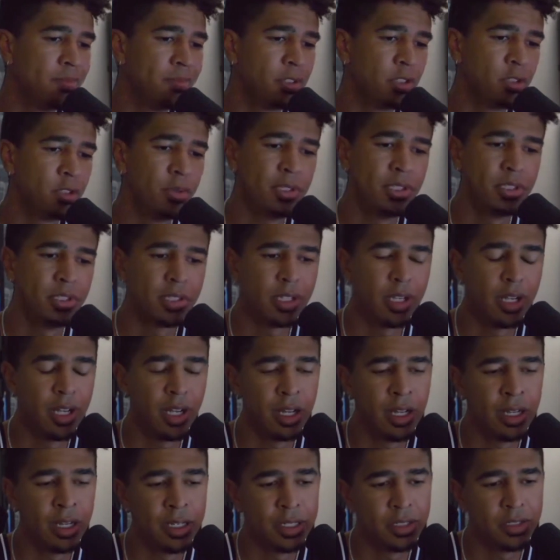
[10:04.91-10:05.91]

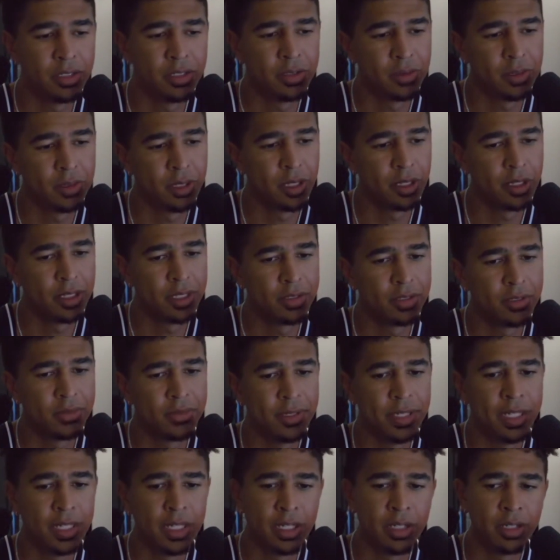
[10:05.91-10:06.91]
TwitchCon and doing all these
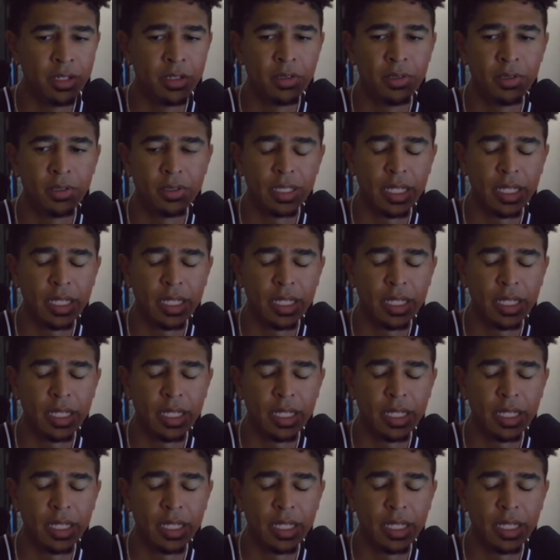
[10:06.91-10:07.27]
videos.